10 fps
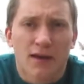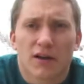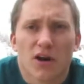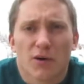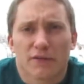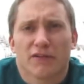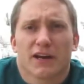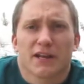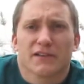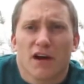going
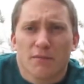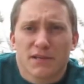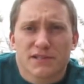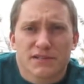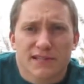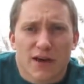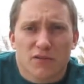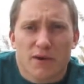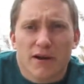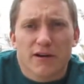fighting zombies in South
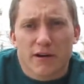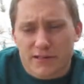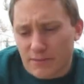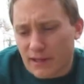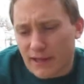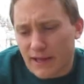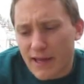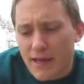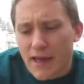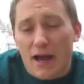America or something like that.
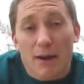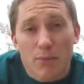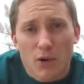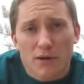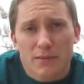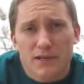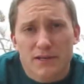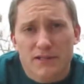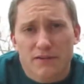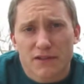I bought it
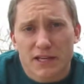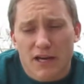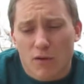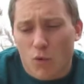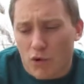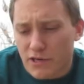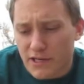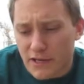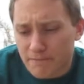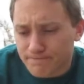because of the
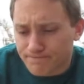warranty.